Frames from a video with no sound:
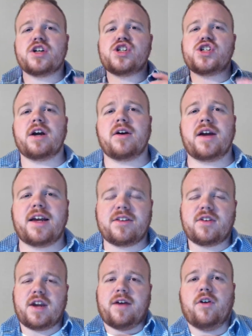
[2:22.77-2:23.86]
sharing
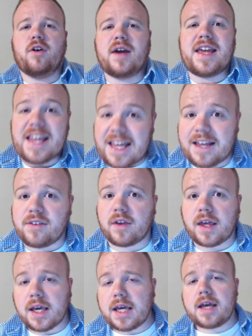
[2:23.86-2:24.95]
is never easy.